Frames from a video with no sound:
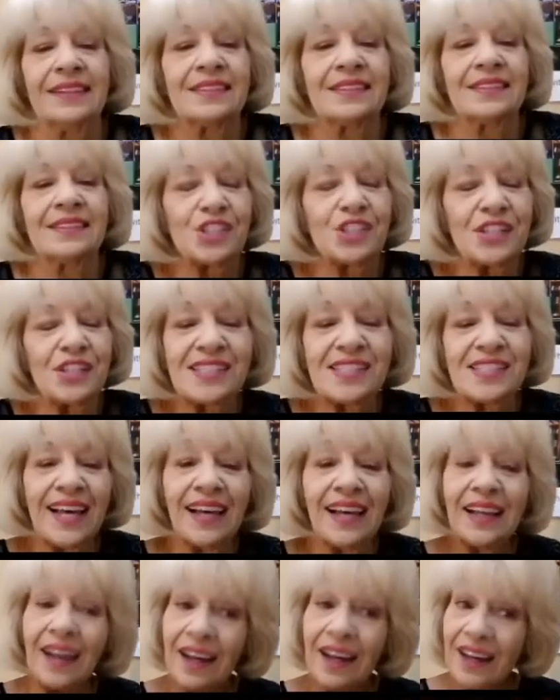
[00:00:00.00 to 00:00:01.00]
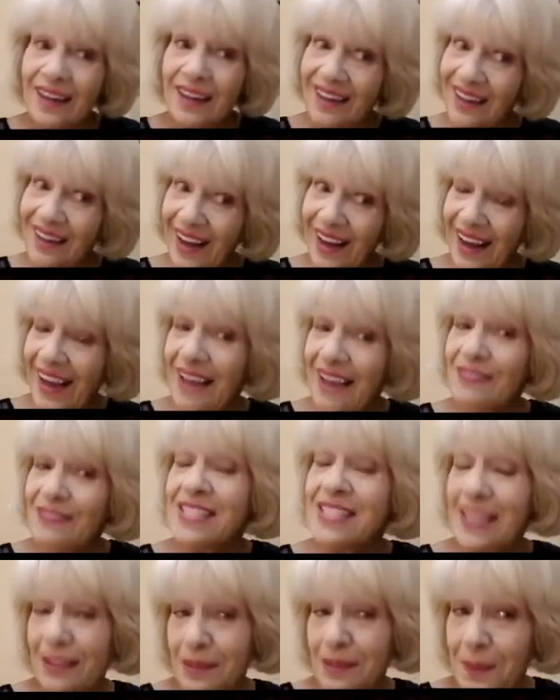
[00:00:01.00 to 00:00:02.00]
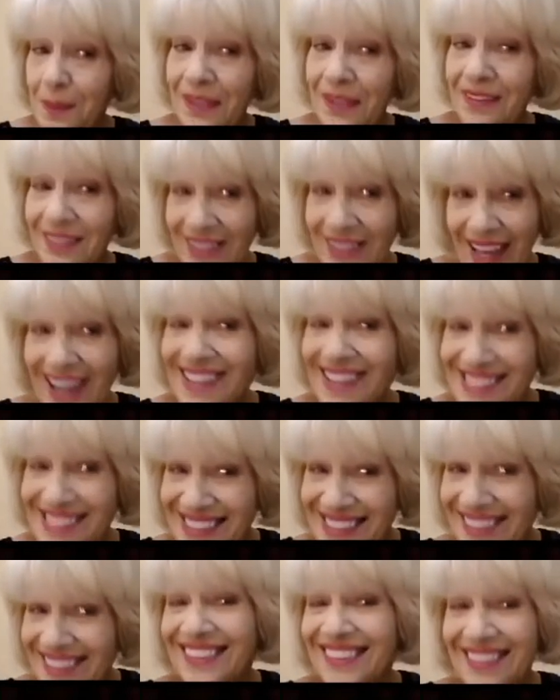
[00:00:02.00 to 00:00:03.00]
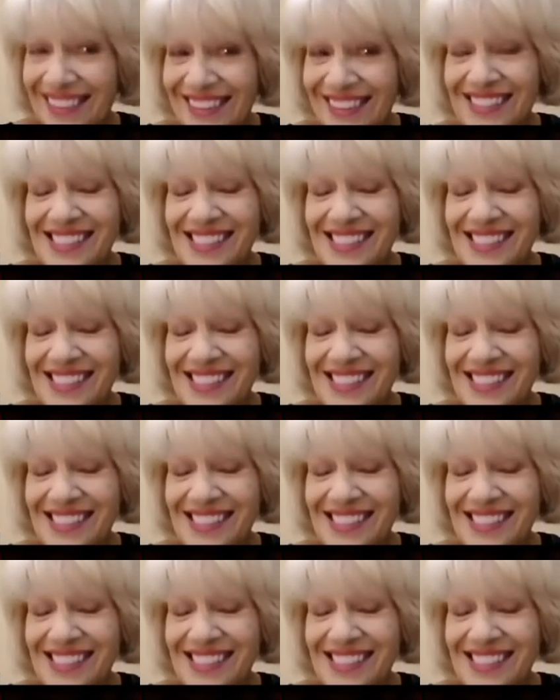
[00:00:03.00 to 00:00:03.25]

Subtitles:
It's just that I have sentimental ties to a deer